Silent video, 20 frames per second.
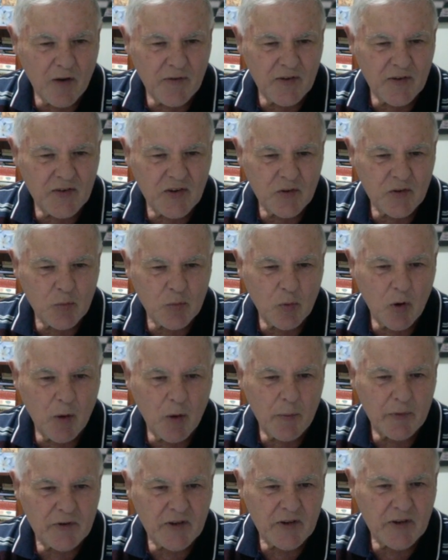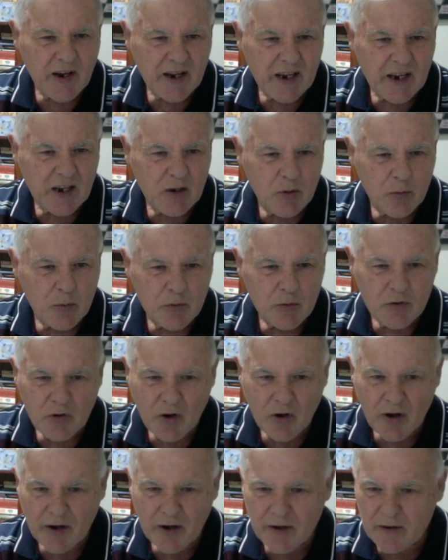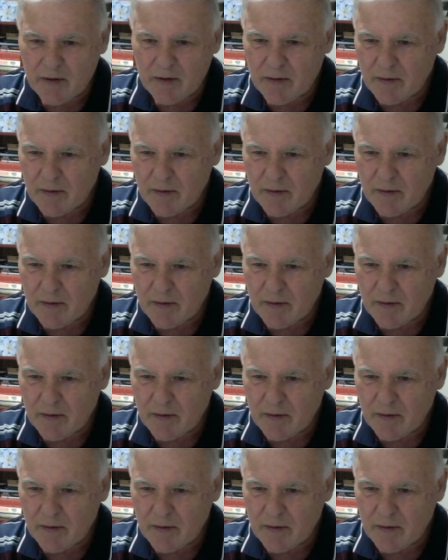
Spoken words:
He says, well, I'm attacking your knight.